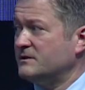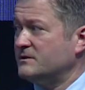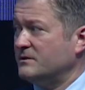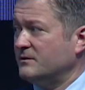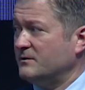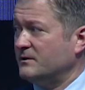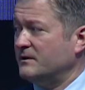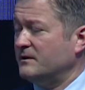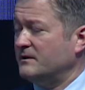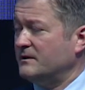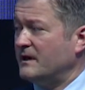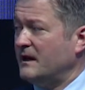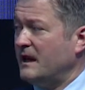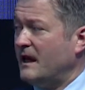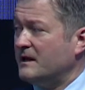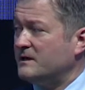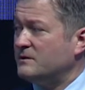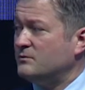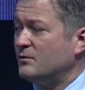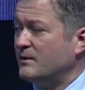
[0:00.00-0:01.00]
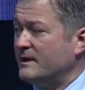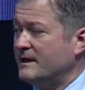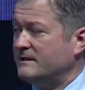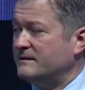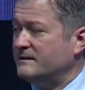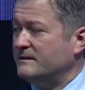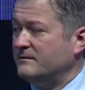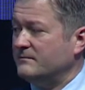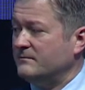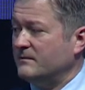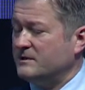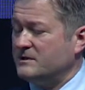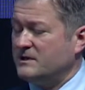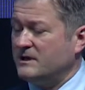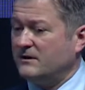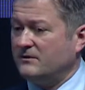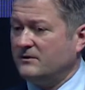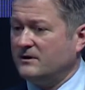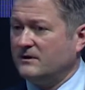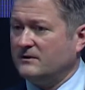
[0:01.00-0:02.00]
the lightweighted
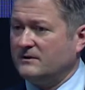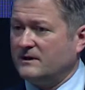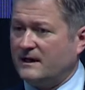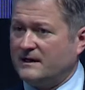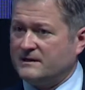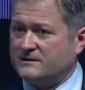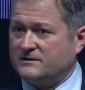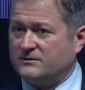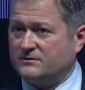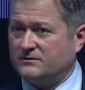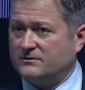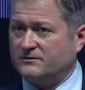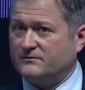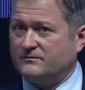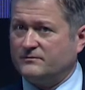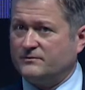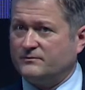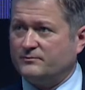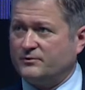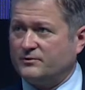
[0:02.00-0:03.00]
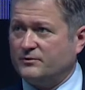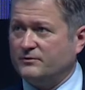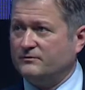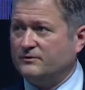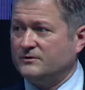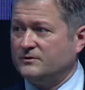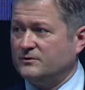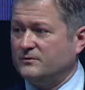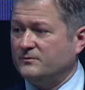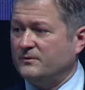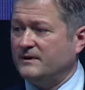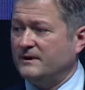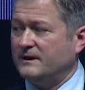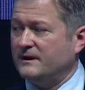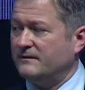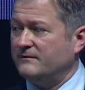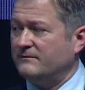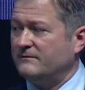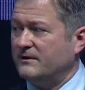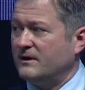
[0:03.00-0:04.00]
material has sort of proven to
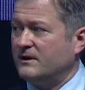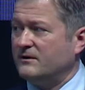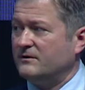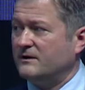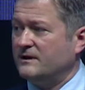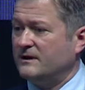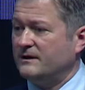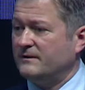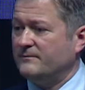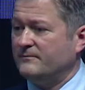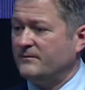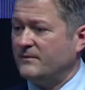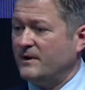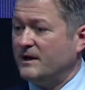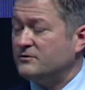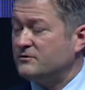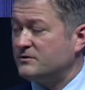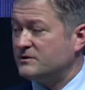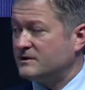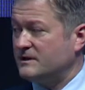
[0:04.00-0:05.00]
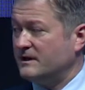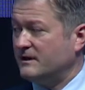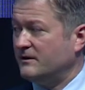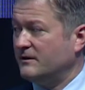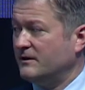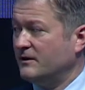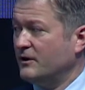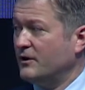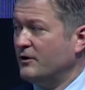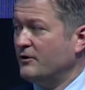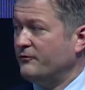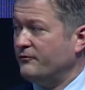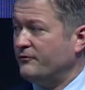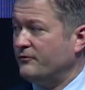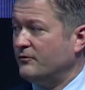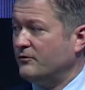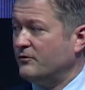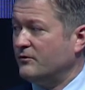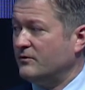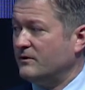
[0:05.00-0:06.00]
be very interesting
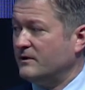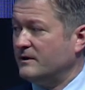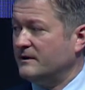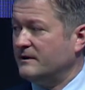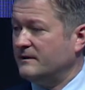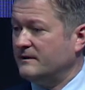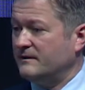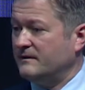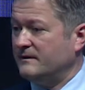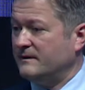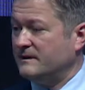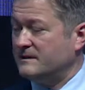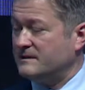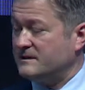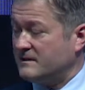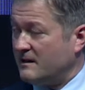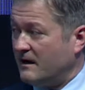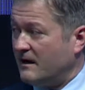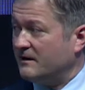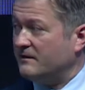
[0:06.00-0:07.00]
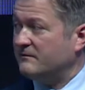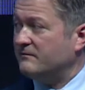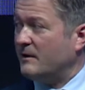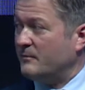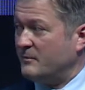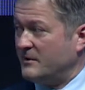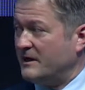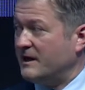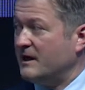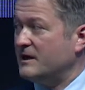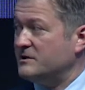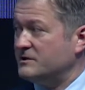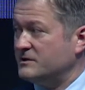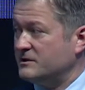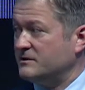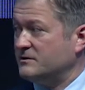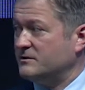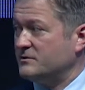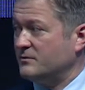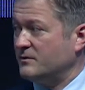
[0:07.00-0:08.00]
for these kind of
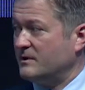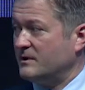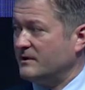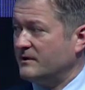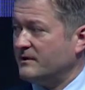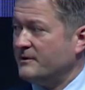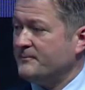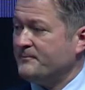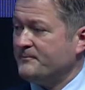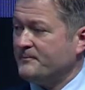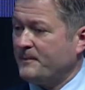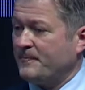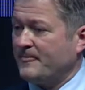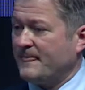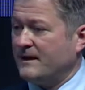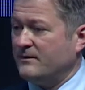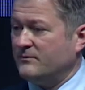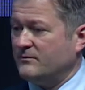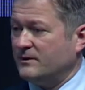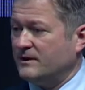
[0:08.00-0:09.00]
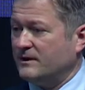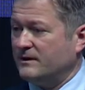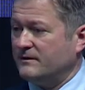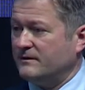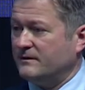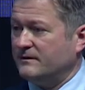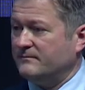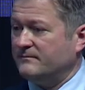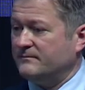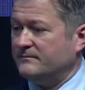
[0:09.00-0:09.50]
applications where